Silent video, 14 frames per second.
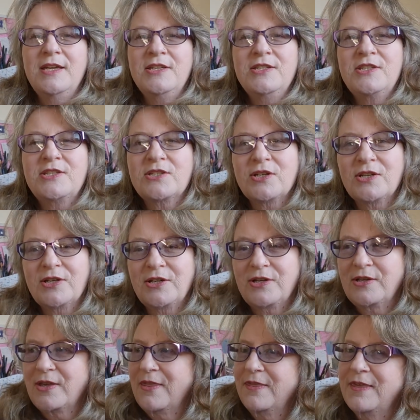So
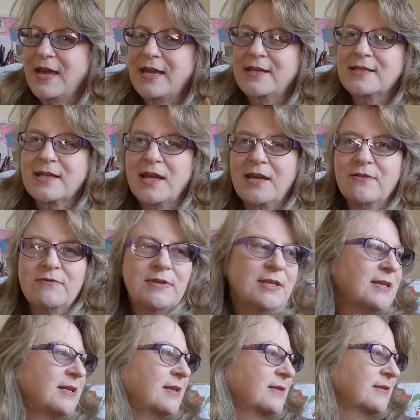that is
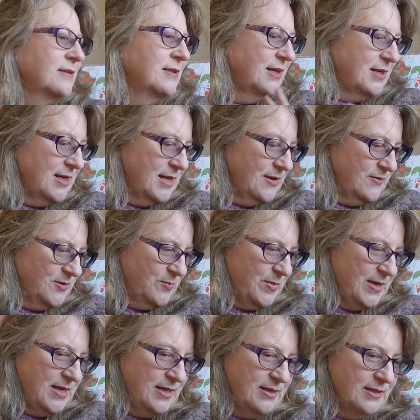everything that I have
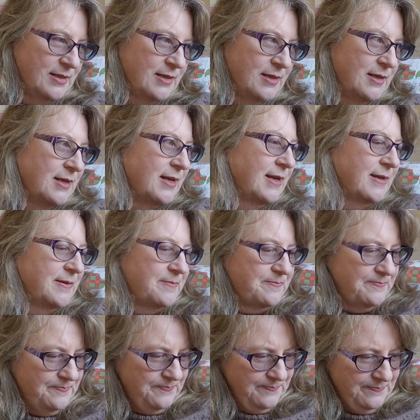spun.
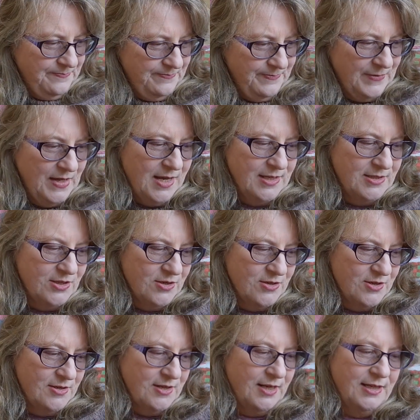I don't
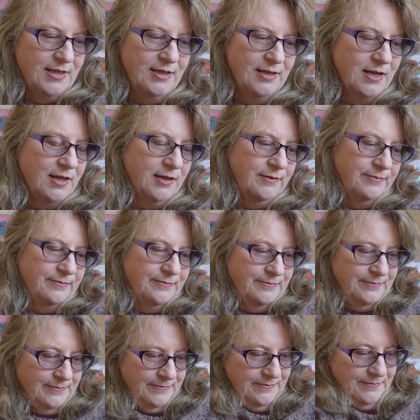know that I can.
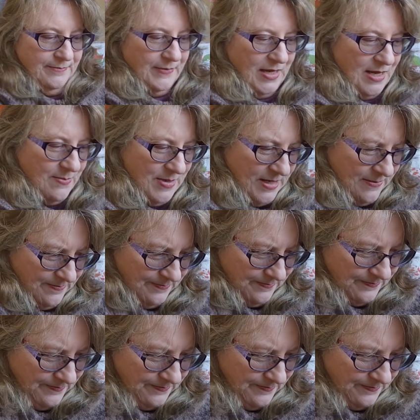I mean,